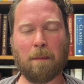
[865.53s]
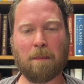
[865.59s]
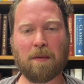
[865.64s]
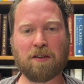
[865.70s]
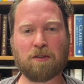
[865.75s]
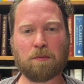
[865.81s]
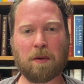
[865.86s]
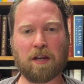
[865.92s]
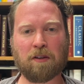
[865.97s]

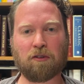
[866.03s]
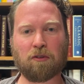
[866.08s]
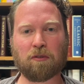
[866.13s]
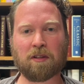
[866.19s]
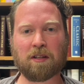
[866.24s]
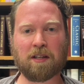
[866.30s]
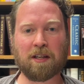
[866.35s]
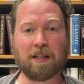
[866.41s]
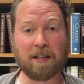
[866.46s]

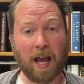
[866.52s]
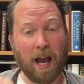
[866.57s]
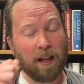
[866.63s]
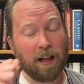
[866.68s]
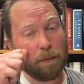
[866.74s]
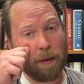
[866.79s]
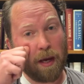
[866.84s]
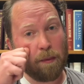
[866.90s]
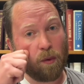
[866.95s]
especially in the
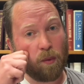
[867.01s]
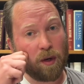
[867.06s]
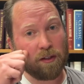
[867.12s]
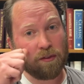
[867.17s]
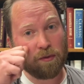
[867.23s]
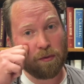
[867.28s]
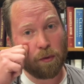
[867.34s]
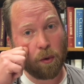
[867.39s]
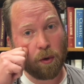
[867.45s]
Alabama
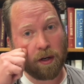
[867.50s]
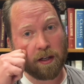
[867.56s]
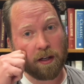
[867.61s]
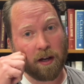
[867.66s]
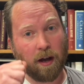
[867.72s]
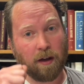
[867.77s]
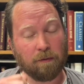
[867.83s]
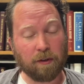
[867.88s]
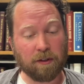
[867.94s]
West Florida
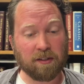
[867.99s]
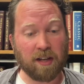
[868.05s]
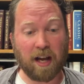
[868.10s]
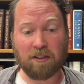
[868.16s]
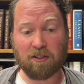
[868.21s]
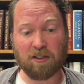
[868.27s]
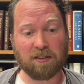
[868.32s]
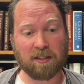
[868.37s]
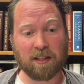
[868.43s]
Conference.
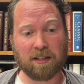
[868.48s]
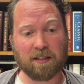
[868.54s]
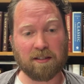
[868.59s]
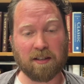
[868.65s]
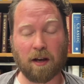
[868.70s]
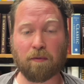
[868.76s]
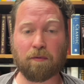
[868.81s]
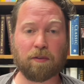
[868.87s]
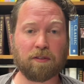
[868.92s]
I just think
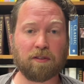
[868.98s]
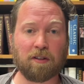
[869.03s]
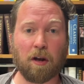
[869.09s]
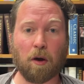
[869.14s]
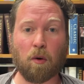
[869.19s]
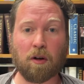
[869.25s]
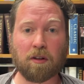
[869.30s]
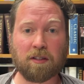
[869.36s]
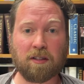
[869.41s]
it's helpful to
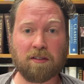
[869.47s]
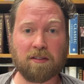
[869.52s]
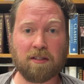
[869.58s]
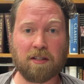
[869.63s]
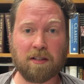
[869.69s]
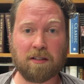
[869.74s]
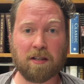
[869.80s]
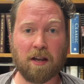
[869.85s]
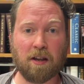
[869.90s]
know all these
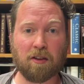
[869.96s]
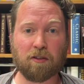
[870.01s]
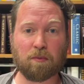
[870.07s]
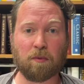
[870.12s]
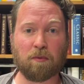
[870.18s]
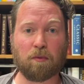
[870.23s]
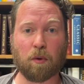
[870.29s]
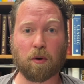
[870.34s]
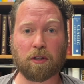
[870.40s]
details
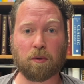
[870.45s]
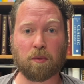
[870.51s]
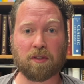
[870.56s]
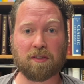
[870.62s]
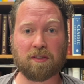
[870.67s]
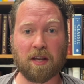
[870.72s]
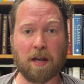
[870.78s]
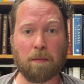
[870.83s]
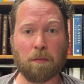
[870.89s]
before you
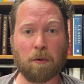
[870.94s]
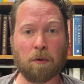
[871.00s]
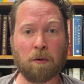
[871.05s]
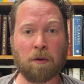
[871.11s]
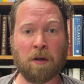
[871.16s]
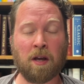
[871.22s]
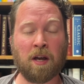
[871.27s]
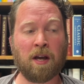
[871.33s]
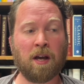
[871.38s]

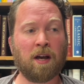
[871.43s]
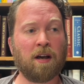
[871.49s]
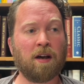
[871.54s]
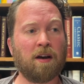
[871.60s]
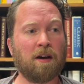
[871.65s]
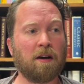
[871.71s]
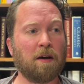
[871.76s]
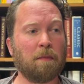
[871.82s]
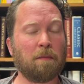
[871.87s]
assemble.
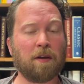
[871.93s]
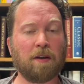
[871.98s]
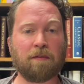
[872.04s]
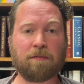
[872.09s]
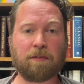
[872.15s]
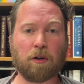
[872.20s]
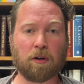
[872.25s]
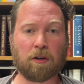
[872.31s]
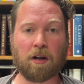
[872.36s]

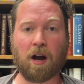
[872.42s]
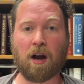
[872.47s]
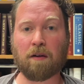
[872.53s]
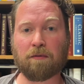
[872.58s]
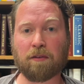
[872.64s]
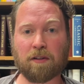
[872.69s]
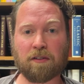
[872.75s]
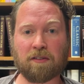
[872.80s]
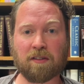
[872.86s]
If your
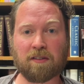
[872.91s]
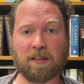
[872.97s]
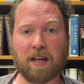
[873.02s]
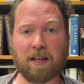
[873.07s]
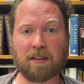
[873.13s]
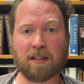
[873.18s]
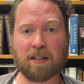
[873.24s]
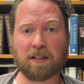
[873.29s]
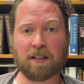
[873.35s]
conference is
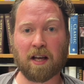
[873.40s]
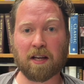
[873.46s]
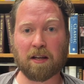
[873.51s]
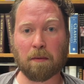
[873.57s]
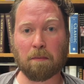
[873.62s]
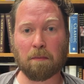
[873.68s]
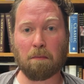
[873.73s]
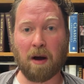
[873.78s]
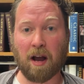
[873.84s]
anything
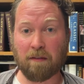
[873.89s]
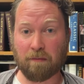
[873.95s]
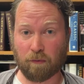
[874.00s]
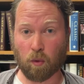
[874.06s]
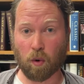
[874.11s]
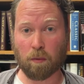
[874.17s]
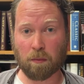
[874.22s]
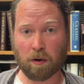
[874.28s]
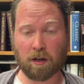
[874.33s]
like my
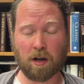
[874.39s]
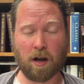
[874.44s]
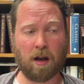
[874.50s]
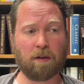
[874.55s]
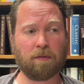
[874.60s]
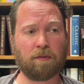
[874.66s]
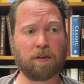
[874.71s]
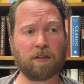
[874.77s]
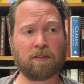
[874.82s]
former
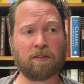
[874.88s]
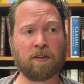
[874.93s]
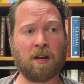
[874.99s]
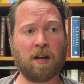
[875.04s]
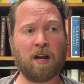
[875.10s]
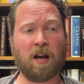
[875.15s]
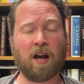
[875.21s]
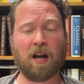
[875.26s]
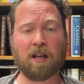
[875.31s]
conference,
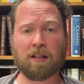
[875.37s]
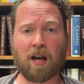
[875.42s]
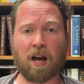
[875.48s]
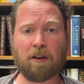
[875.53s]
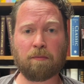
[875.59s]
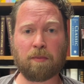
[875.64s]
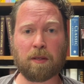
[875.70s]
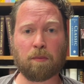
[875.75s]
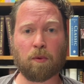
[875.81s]
a
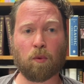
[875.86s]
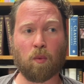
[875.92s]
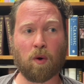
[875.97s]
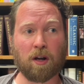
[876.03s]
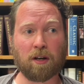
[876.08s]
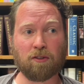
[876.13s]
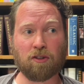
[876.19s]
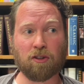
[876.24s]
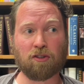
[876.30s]
lot of people
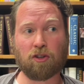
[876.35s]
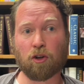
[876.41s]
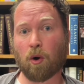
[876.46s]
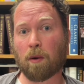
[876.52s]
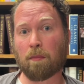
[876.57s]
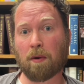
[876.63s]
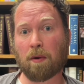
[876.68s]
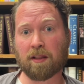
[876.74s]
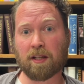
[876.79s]
want to just
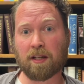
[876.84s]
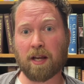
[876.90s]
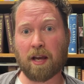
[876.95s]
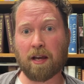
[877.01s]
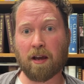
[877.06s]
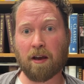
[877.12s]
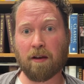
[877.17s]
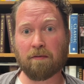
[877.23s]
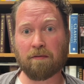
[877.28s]
show up on the
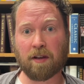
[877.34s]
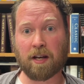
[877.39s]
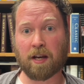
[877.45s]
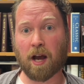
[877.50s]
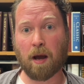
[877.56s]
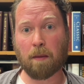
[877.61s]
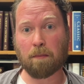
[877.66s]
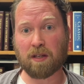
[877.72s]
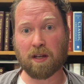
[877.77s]
day of and
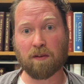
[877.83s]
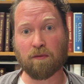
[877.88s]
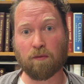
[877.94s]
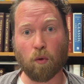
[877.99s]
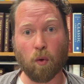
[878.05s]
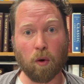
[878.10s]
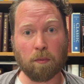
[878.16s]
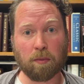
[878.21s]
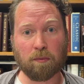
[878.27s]
not be
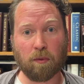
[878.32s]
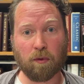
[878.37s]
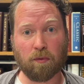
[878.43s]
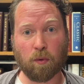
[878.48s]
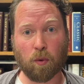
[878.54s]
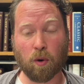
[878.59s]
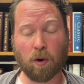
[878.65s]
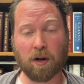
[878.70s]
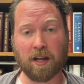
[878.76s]
informed
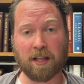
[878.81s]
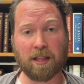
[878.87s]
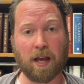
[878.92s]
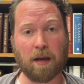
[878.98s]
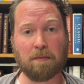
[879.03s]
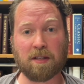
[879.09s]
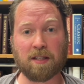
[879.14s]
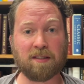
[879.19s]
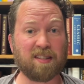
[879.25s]
before, and
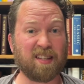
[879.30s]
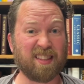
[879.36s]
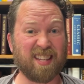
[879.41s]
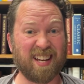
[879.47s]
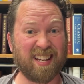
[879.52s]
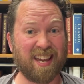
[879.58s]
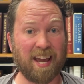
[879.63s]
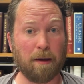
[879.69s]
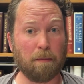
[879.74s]
that means that
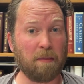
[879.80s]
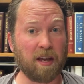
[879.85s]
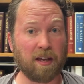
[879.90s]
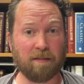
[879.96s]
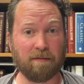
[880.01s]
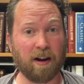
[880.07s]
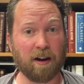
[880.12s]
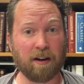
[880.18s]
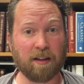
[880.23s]
they can't
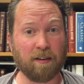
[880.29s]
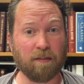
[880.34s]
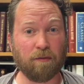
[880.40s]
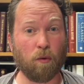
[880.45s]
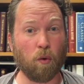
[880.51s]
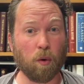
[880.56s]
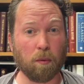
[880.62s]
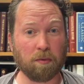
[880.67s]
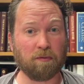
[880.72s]
make very
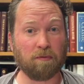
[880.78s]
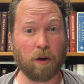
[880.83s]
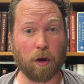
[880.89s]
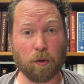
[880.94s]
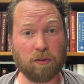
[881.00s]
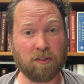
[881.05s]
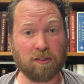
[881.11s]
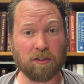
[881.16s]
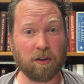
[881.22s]
informed
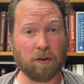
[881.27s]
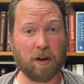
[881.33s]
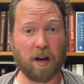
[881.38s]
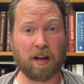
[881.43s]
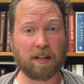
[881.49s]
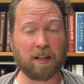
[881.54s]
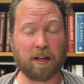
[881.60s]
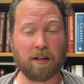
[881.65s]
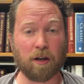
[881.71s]
votes. They're
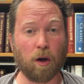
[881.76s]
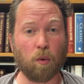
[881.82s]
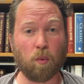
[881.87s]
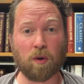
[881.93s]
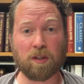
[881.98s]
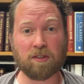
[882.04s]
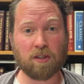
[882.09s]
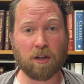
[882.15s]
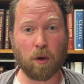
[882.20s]
not going to know
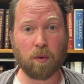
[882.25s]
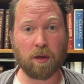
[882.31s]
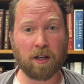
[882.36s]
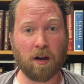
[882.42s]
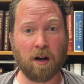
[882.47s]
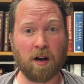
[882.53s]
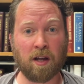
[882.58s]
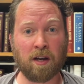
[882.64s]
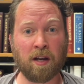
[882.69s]
what's
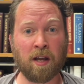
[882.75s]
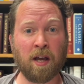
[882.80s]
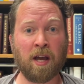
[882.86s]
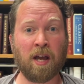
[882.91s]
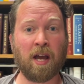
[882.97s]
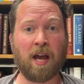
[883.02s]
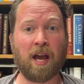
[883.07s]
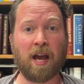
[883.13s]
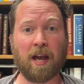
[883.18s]
going on
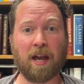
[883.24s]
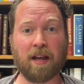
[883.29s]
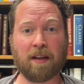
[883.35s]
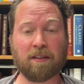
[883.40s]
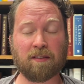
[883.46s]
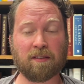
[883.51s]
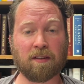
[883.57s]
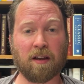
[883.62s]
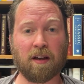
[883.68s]

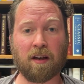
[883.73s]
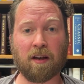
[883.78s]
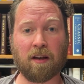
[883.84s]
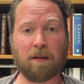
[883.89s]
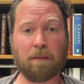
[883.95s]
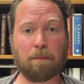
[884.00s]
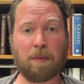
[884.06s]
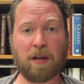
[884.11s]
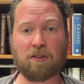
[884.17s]
as
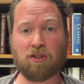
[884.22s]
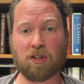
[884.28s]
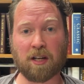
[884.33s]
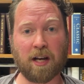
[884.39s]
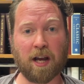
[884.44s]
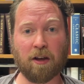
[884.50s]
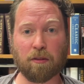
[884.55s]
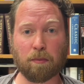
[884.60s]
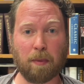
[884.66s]
pension
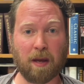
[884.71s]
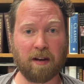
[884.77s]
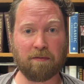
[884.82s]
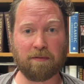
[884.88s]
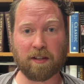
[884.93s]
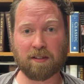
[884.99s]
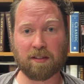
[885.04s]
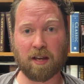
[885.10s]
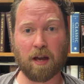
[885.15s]
and health
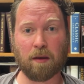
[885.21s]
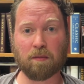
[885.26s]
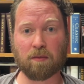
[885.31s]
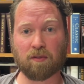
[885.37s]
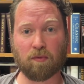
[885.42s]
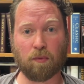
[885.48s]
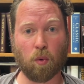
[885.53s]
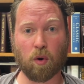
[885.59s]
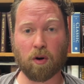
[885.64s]
benefits
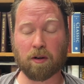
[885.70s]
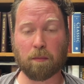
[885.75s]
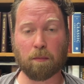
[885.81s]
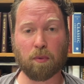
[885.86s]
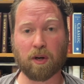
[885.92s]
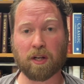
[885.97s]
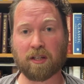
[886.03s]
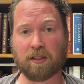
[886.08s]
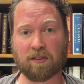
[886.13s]
comes forward
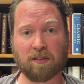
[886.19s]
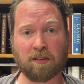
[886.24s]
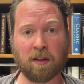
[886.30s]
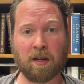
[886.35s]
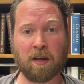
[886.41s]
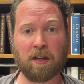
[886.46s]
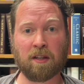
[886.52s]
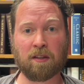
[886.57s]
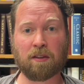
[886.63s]
and brings
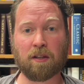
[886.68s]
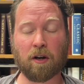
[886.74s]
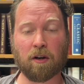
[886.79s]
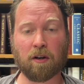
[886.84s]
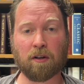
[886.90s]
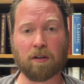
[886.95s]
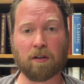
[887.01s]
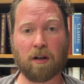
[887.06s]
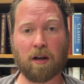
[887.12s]

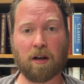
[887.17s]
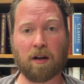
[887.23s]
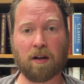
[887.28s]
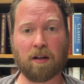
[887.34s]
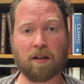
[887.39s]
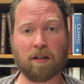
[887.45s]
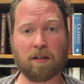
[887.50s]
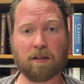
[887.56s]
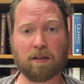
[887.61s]
their
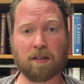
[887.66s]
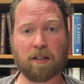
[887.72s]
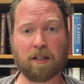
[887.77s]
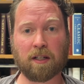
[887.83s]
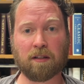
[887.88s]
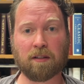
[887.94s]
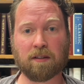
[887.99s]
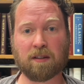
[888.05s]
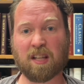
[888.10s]

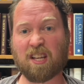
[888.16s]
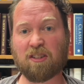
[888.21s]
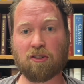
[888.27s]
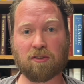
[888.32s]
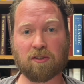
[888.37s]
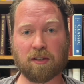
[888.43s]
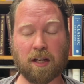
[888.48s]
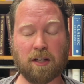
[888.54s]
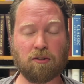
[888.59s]

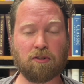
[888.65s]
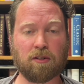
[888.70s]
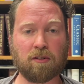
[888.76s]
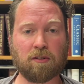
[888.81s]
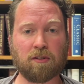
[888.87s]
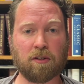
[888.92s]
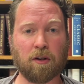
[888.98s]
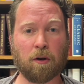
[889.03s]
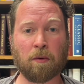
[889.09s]

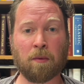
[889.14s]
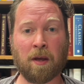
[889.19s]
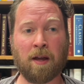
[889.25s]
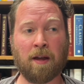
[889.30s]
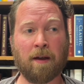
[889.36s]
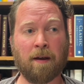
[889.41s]
legislation. So